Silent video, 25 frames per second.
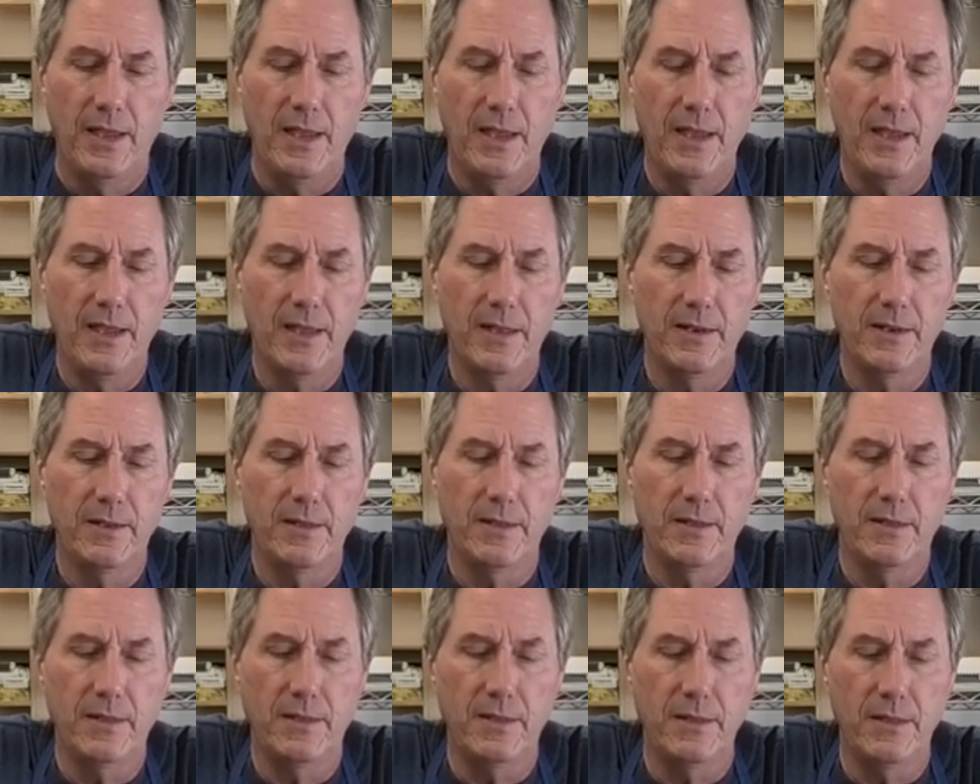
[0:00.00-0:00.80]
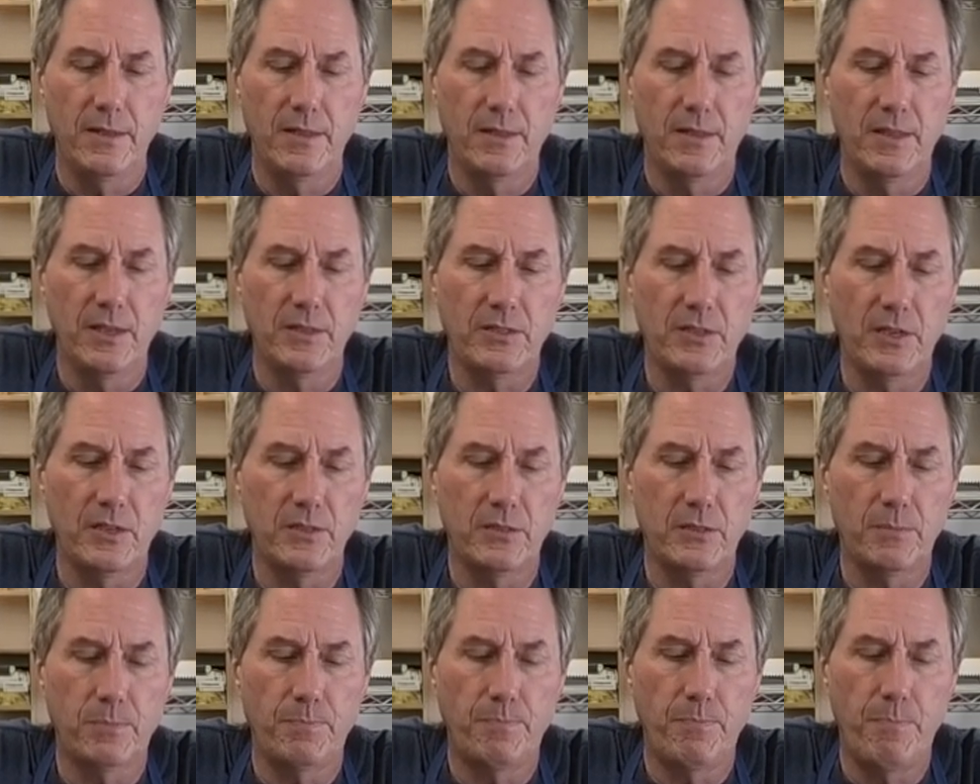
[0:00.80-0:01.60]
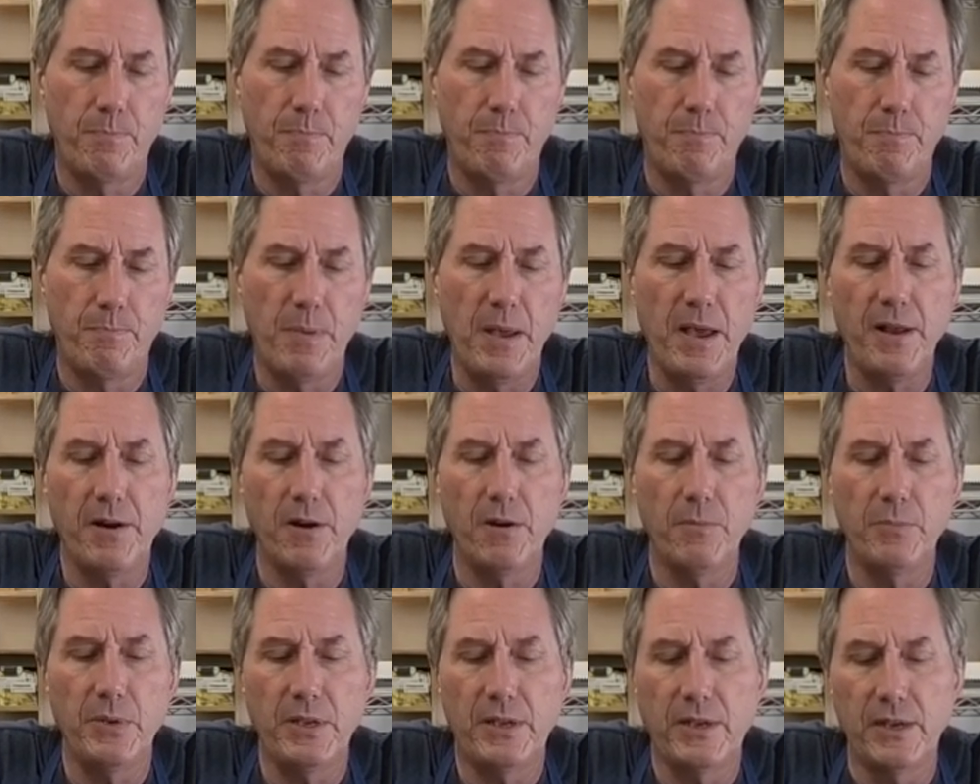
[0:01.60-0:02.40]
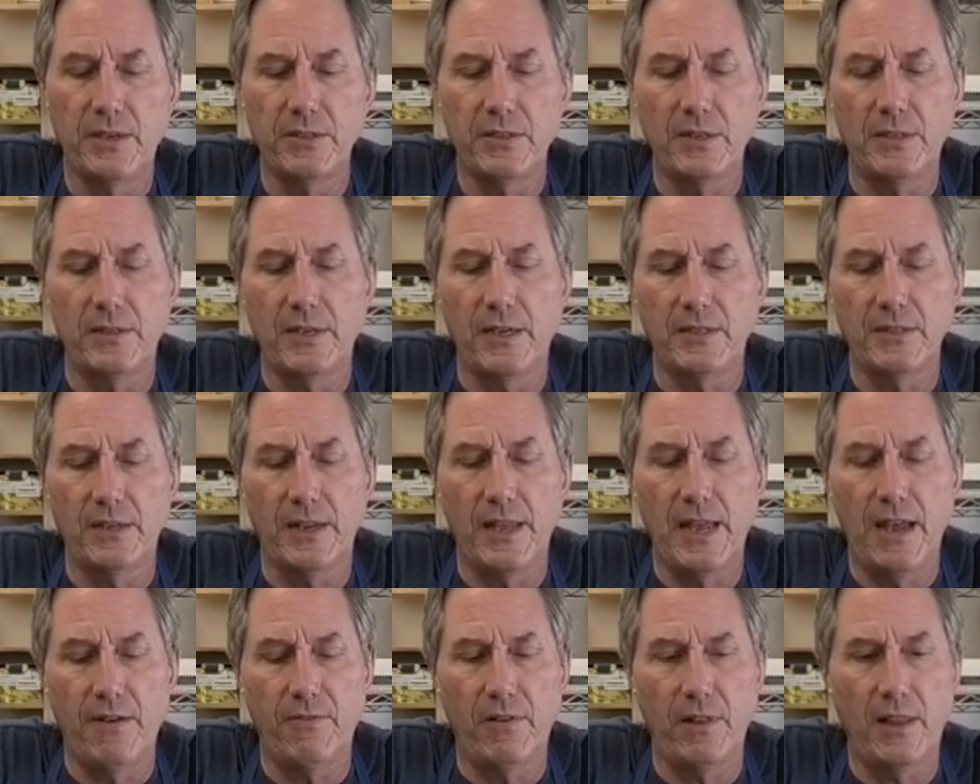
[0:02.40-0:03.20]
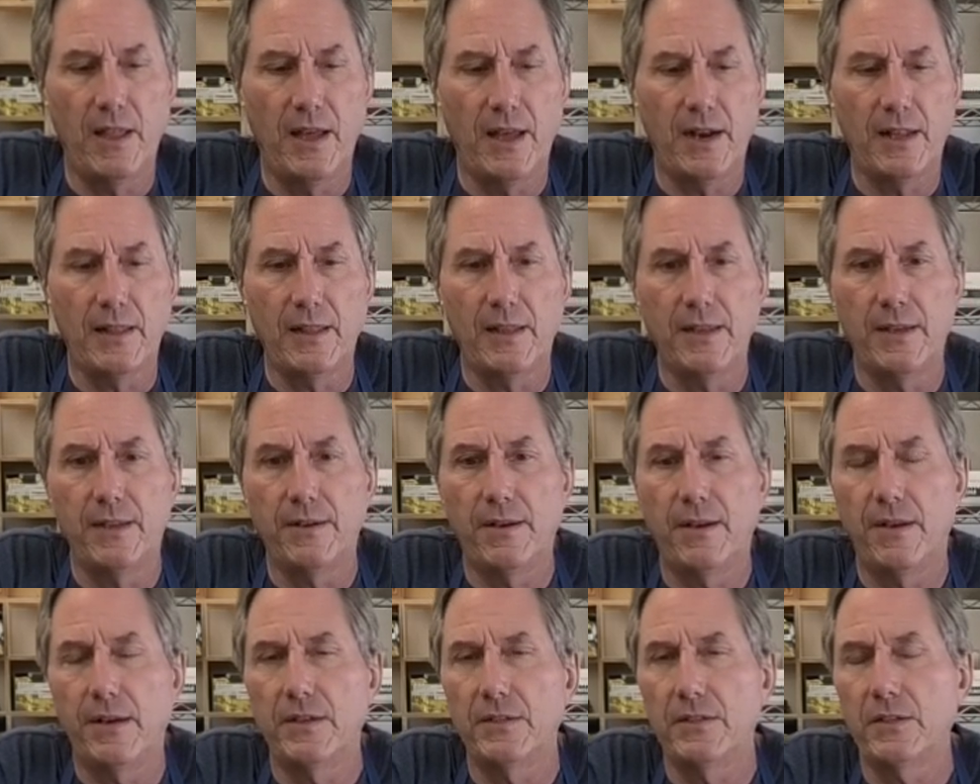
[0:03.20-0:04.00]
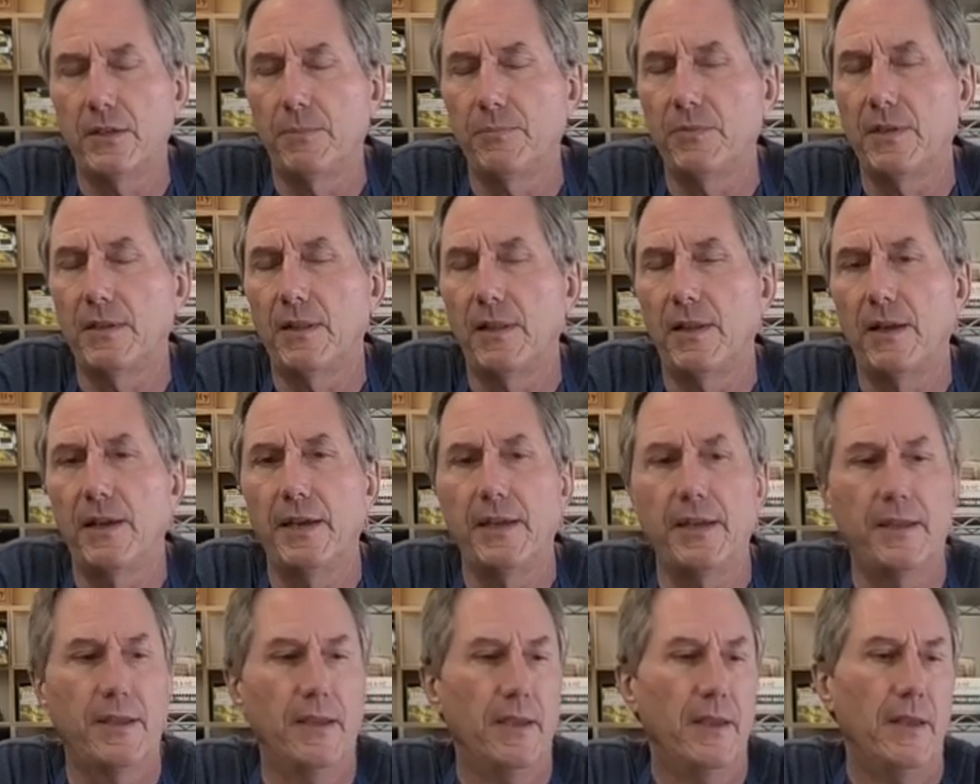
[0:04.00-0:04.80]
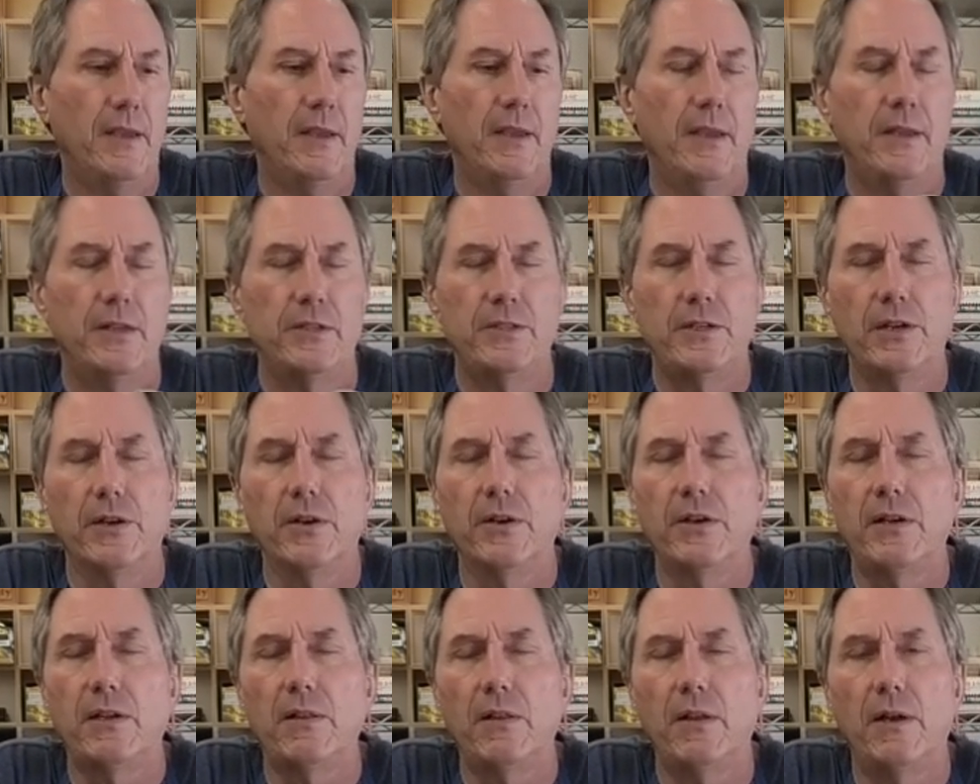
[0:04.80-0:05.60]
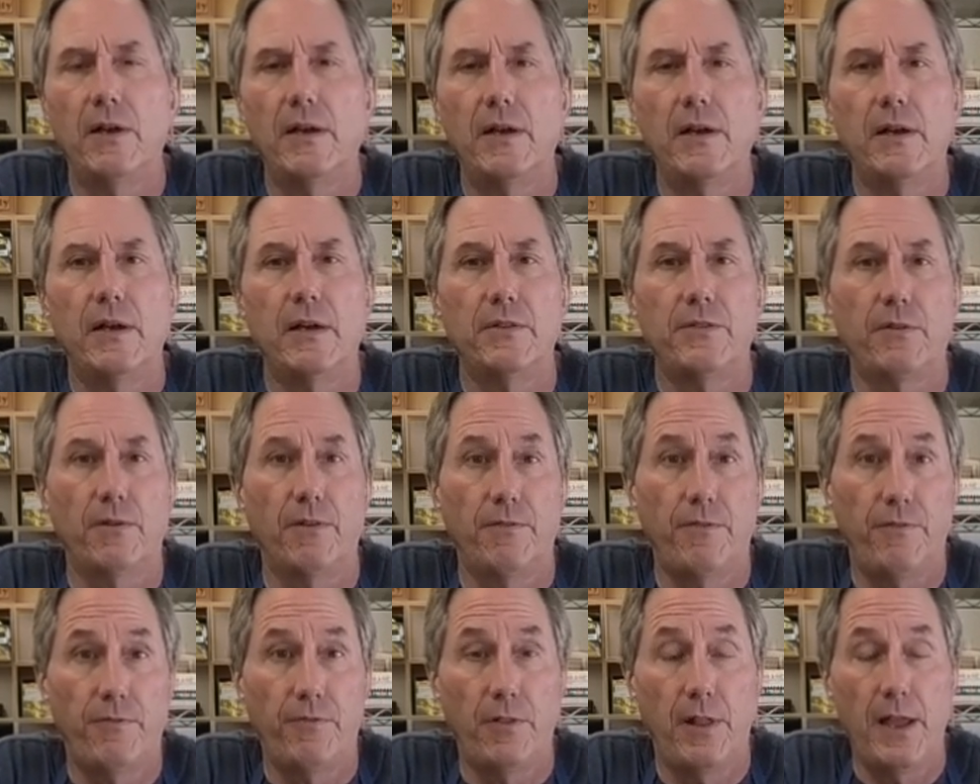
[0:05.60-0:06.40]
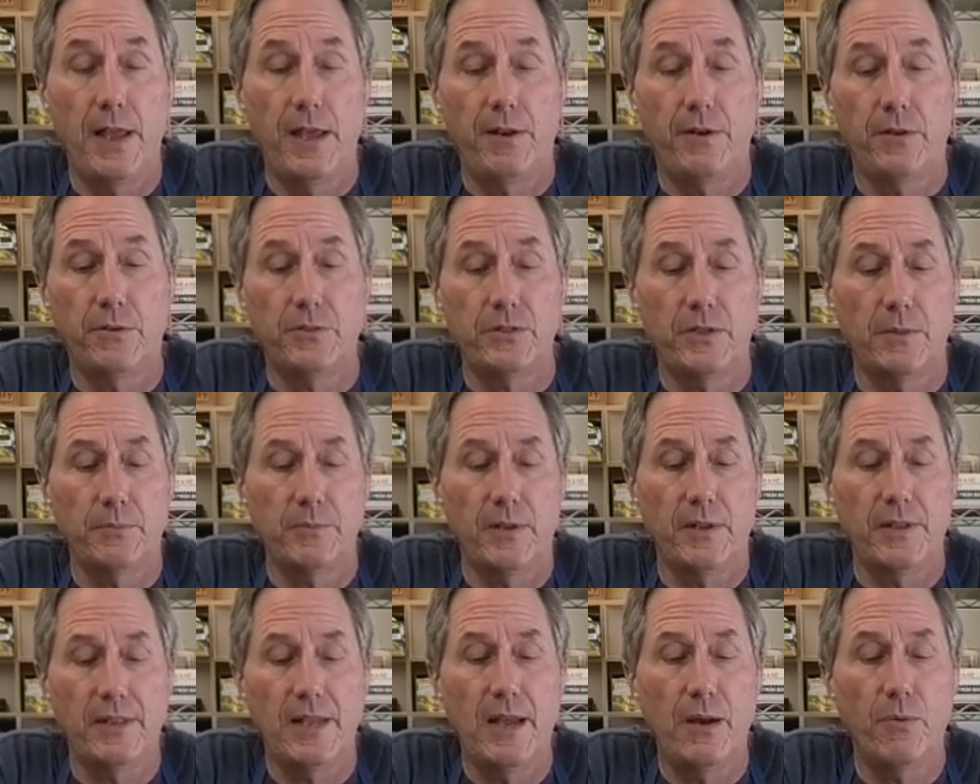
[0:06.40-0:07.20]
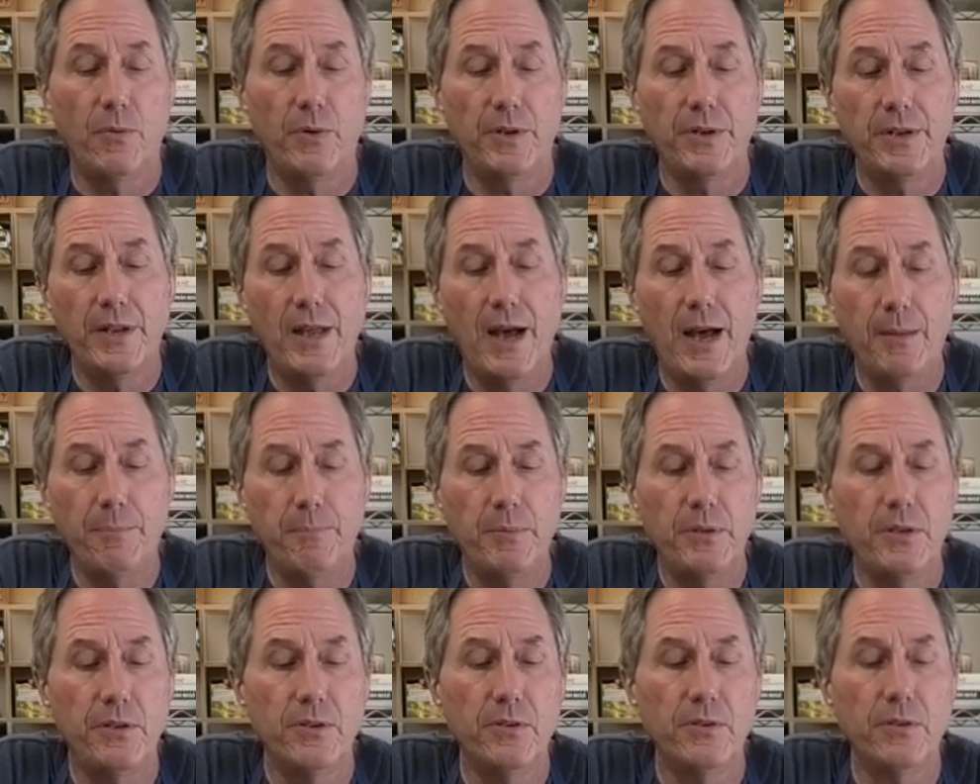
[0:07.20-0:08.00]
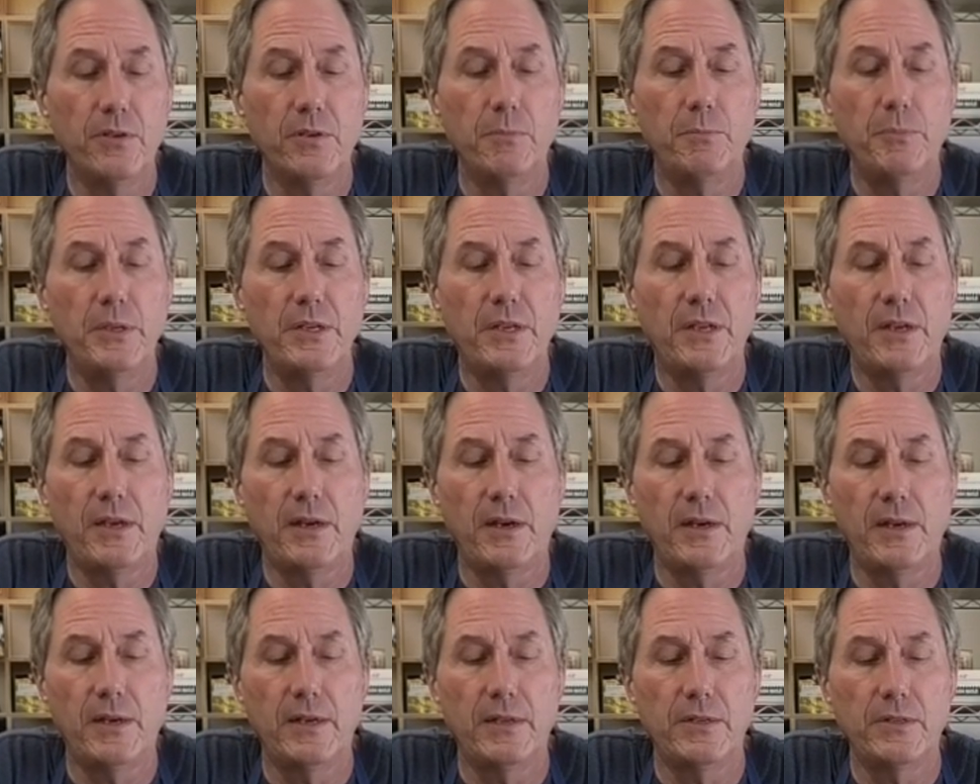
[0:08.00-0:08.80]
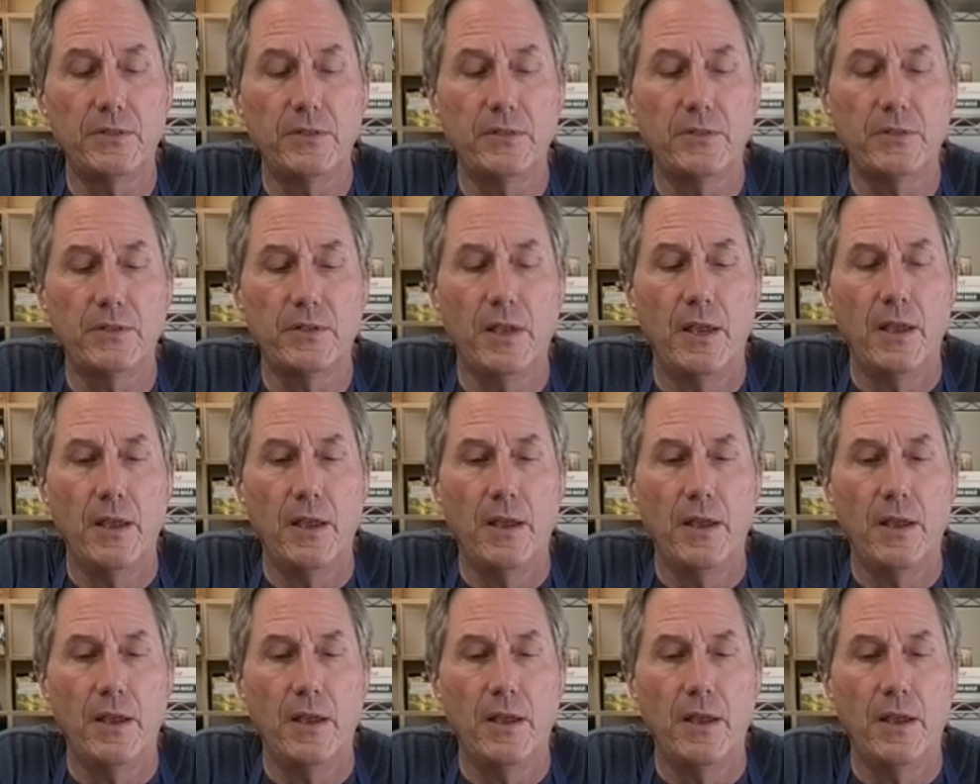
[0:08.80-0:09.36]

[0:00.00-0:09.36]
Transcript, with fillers: And this is better because it doesn't have a lot of lint on it. Something like terry cloth or flannel or something like that would not be good because